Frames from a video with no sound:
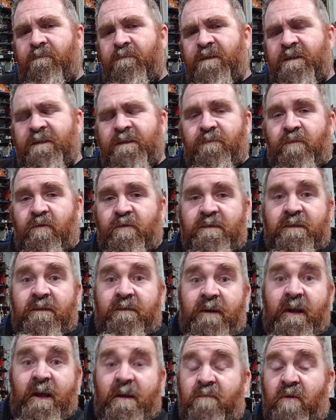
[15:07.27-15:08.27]
Just some more
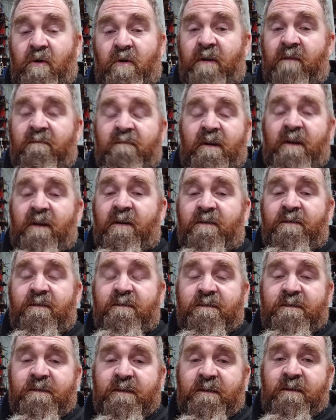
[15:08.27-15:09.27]
Saunderhead boarding
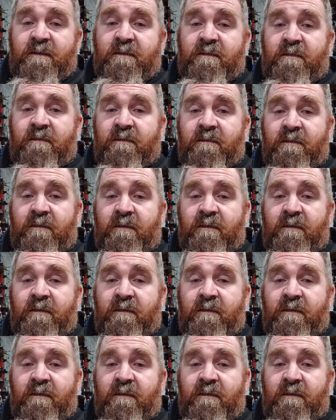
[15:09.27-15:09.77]
videos, and